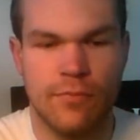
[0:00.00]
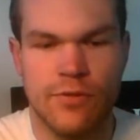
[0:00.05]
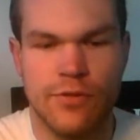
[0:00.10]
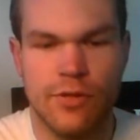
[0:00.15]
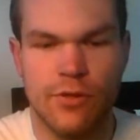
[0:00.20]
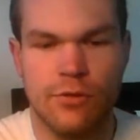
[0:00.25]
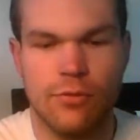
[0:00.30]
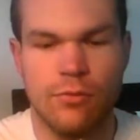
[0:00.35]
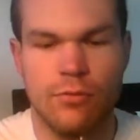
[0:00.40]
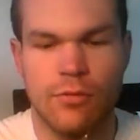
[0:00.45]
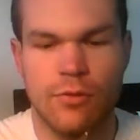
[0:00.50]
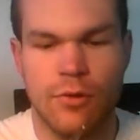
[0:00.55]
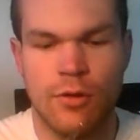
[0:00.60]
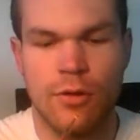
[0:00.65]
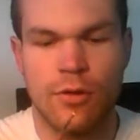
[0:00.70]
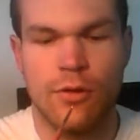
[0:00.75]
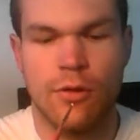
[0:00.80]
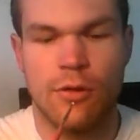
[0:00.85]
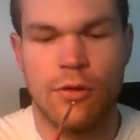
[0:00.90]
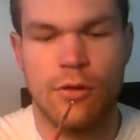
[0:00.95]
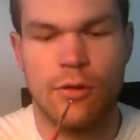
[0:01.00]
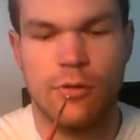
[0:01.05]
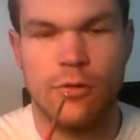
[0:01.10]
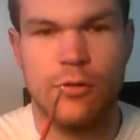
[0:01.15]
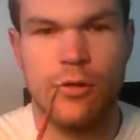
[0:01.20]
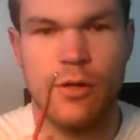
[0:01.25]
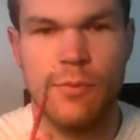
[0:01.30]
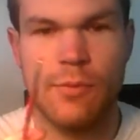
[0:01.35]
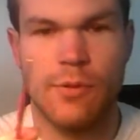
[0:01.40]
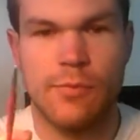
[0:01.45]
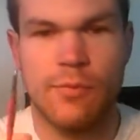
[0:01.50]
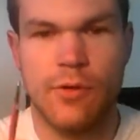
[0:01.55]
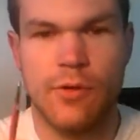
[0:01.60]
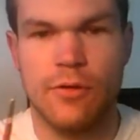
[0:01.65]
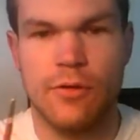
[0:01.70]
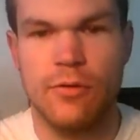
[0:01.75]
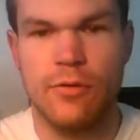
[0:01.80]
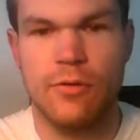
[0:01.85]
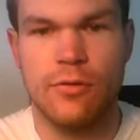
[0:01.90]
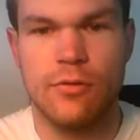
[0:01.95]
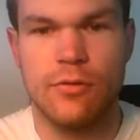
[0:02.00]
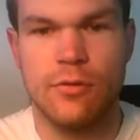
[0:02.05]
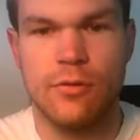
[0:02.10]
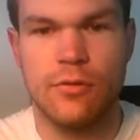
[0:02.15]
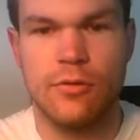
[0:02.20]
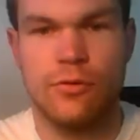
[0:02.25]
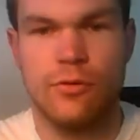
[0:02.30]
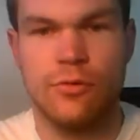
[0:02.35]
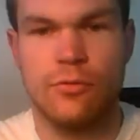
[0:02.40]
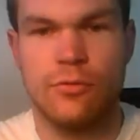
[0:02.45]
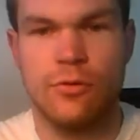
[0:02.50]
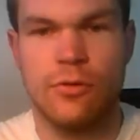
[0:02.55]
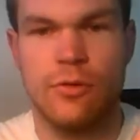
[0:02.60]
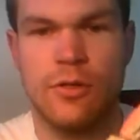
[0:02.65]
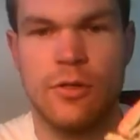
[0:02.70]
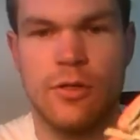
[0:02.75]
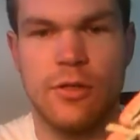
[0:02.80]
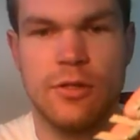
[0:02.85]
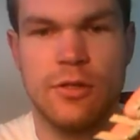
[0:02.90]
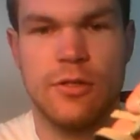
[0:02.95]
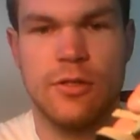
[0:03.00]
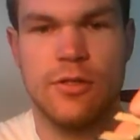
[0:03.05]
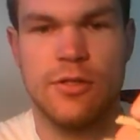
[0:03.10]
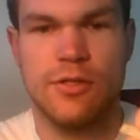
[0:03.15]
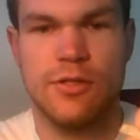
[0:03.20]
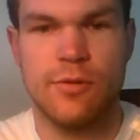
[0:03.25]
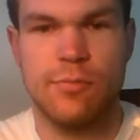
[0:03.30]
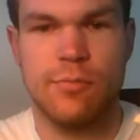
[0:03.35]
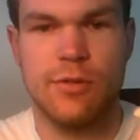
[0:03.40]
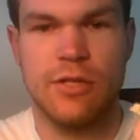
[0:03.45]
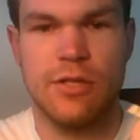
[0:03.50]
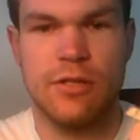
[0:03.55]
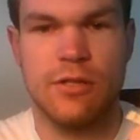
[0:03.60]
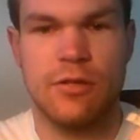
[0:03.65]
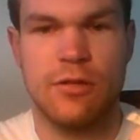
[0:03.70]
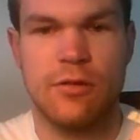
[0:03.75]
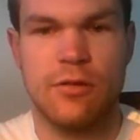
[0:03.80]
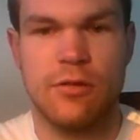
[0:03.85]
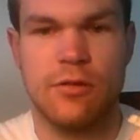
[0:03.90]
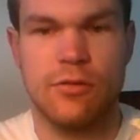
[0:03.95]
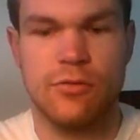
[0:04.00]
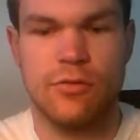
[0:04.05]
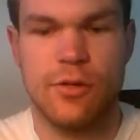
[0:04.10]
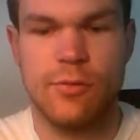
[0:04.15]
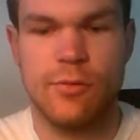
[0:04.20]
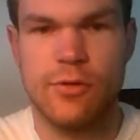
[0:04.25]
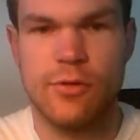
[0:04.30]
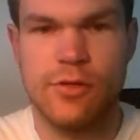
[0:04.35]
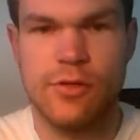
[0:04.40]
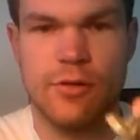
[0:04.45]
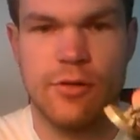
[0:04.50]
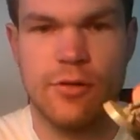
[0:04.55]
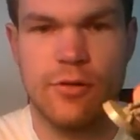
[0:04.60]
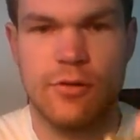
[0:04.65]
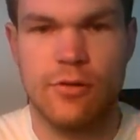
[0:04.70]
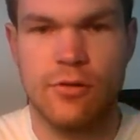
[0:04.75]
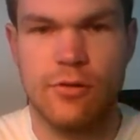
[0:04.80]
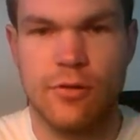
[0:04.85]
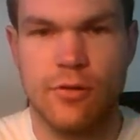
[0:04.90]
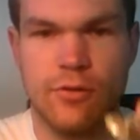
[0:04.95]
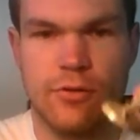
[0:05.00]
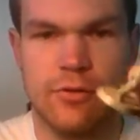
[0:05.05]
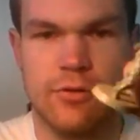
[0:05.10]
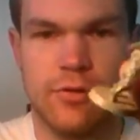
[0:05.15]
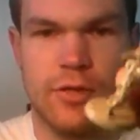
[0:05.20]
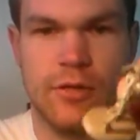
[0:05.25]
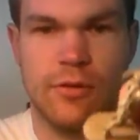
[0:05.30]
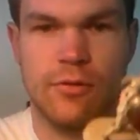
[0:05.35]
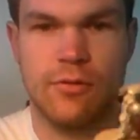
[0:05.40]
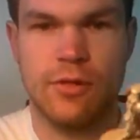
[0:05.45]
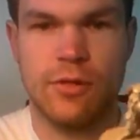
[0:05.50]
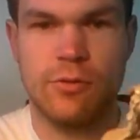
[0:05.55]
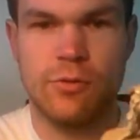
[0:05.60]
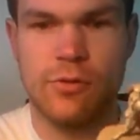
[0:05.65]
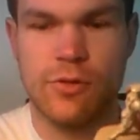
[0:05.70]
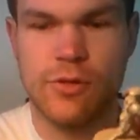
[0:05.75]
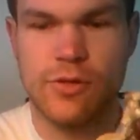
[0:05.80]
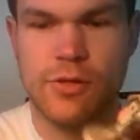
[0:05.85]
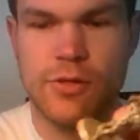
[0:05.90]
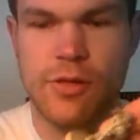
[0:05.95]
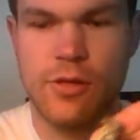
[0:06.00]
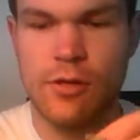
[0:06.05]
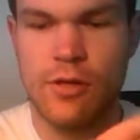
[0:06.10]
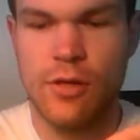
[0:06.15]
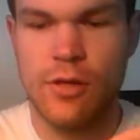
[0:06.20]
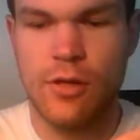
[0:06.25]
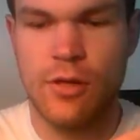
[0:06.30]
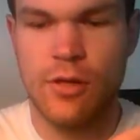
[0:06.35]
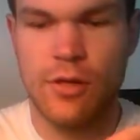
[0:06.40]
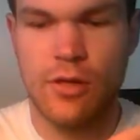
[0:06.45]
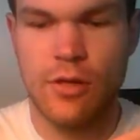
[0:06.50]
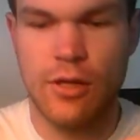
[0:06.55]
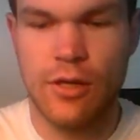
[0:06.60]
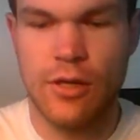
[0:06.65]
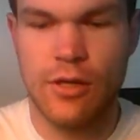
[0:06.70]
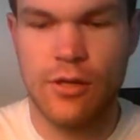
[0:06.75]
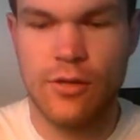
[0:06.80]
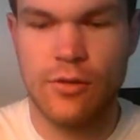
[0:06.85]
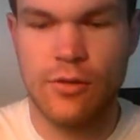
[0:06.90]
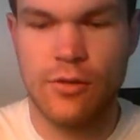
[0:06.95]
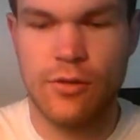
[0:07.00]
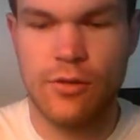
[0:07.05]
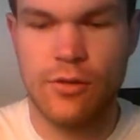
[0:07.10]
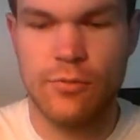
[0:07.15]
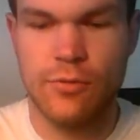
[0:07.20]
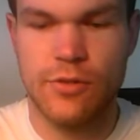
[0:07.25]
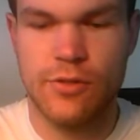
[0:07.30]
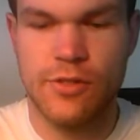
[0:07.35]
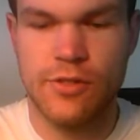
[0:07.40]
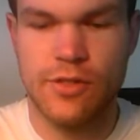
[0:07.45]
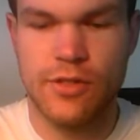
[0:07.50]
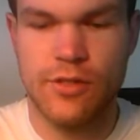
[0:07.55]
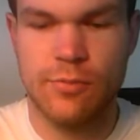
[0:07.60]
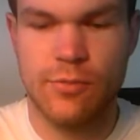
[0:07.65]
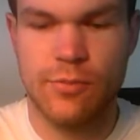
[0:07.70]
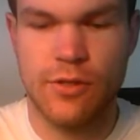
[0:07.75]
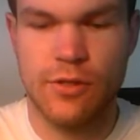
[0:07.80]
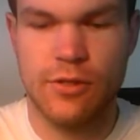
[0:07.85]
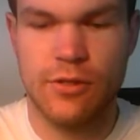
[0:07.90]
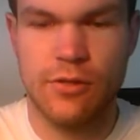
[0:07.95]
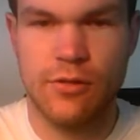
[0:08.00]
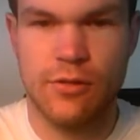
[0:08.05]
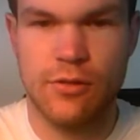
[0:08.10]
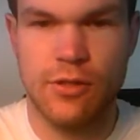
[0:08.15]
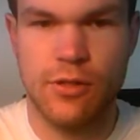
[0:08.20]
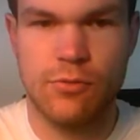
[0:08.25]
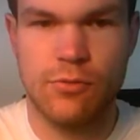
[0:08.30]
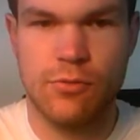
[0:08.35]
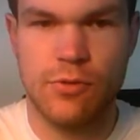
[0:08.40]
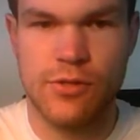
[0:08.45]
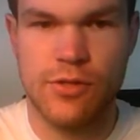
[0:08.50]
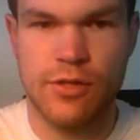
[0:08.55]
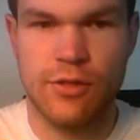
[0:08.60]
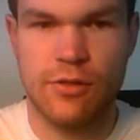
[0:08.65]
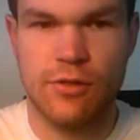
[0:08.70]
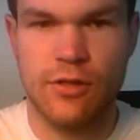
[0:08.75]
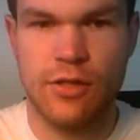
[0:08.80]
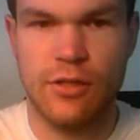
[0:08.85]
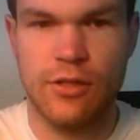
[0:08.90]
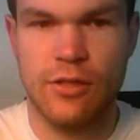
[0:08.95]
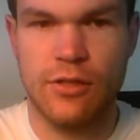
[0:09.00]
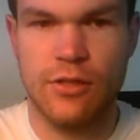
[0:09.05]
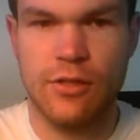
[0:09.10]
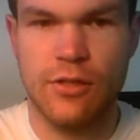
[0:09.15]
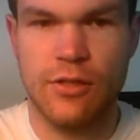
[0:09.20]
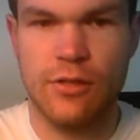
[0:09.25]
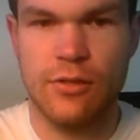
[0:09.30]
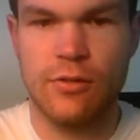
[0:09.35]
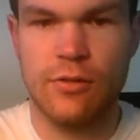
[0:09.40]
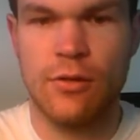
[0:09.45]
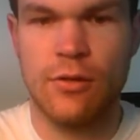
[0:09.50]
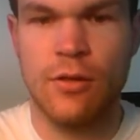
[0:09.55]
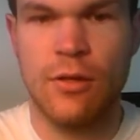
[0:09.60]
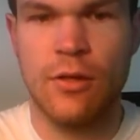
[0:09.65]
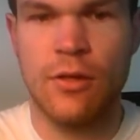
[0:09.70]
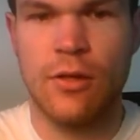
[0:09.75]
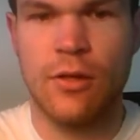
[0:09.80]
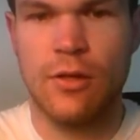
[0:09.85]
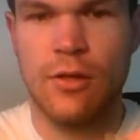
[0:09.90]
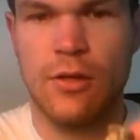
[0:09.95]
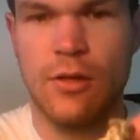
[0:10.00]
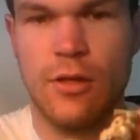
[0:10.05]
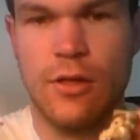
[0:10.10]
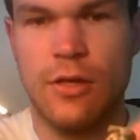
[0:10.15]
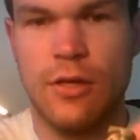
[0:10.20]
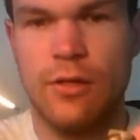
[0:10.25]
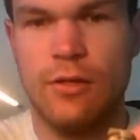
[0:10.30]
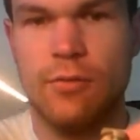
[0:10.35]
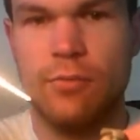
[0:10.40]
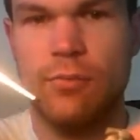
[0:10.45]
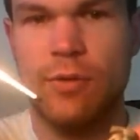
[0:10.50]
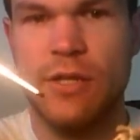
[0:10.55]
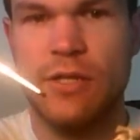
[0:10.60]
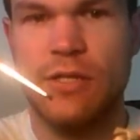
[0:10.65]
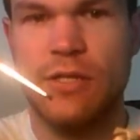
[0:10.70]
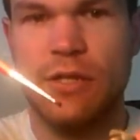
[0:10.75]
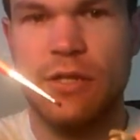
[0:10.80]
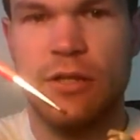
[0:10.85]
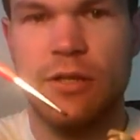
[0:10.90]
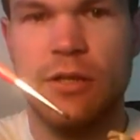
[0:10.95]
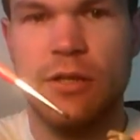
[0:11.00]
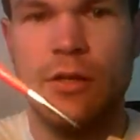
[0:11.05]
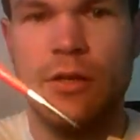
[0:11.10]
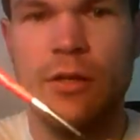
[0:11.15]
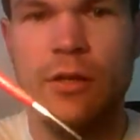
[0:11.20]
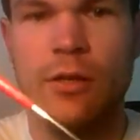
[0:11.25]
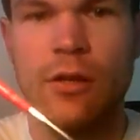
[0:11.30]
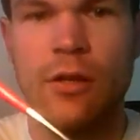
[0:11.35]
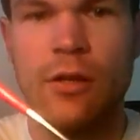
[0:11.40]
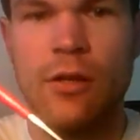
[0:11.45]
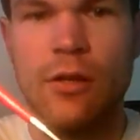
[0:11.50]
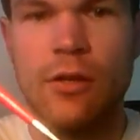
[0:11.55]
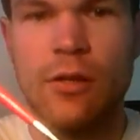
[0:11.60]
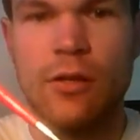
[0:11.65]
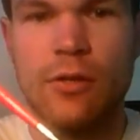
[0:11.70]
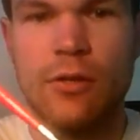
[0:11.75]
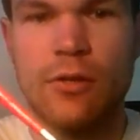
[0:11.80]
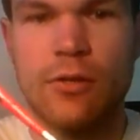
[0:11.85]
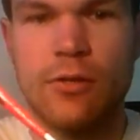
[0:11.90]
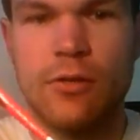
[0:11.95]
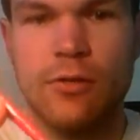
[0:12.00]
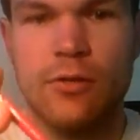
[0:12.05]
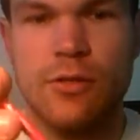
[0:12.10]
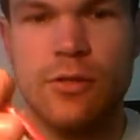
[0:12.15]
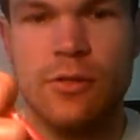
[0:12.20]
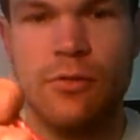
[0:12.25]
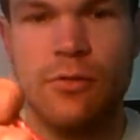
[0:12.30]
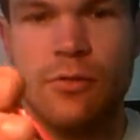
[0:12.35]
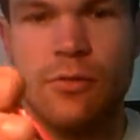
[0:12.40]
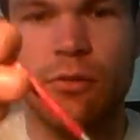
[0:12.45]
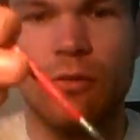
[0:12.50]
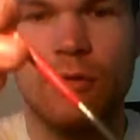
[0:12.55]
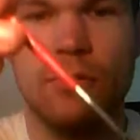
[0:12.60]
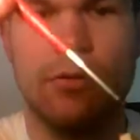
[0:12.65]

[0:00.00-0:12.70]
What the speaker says: So I'm going to grab my model who needs to be dry brushed or ink washed, and I'm going to stick my ink washing thing in here, and basically going to